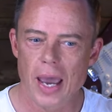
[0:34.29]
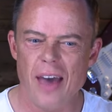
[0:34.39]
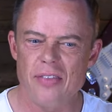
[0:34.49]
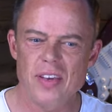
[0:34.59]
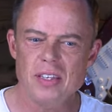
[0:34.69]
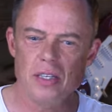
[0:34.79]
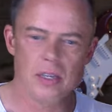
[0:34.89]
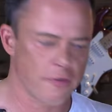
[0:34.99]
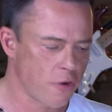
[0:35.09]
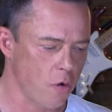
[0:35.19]
And this
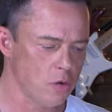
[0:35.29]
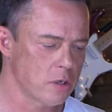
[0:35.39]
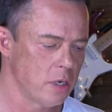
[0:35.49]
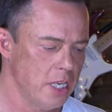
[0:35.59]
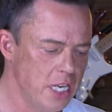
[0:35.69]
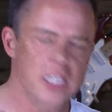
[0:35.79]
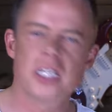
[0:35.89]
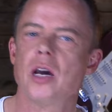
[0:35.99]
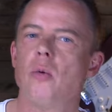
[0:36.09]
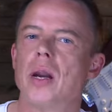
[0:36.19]
is, of course,
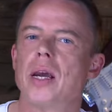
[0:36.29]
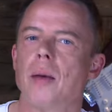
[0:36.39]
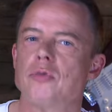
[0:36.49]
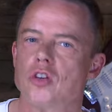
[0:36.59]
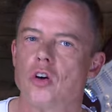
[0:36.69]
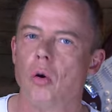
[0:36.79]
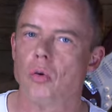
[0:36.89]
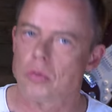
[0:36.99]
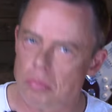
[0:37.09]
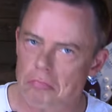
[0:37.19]
easier when it comes to chords,